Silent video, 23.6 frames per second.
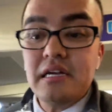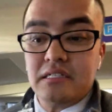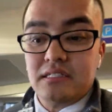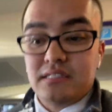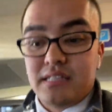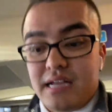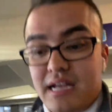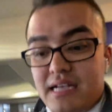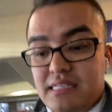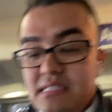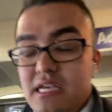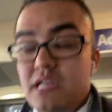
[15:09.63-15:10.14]

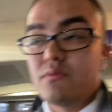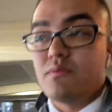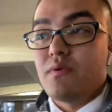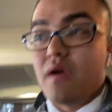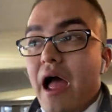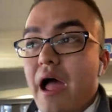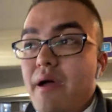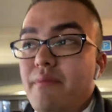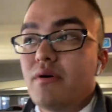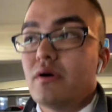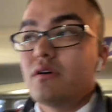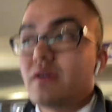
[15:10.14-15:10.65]
Like I said,
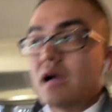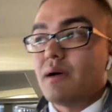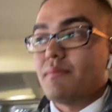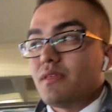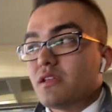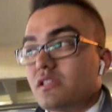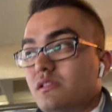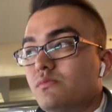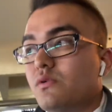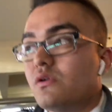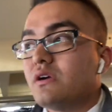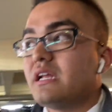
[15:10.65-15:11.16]
I woke up
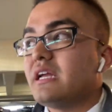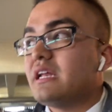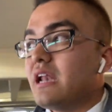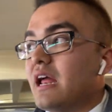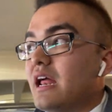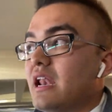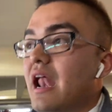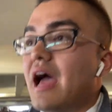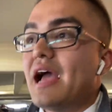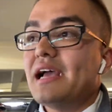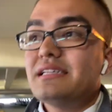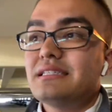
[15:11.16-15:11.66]
this morning
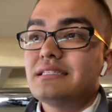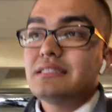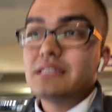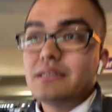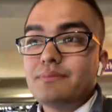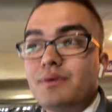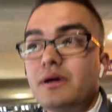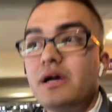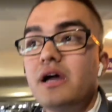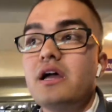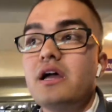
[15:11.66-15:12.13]
in Islip,